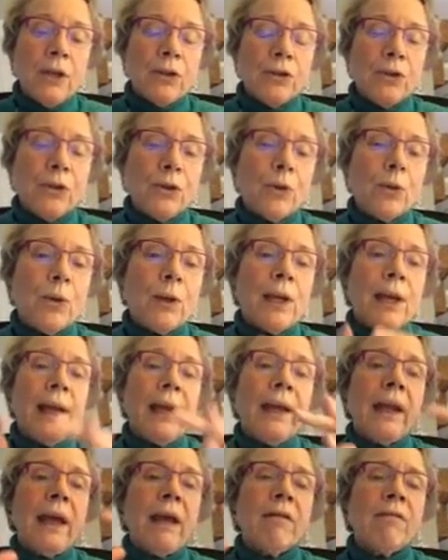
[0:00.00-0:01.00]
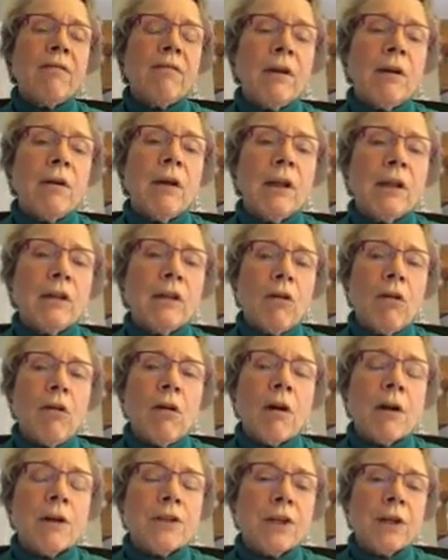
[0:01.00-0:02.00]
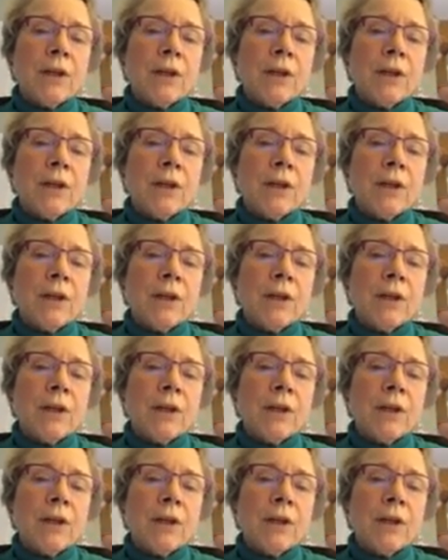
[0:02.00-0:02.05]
to create a very large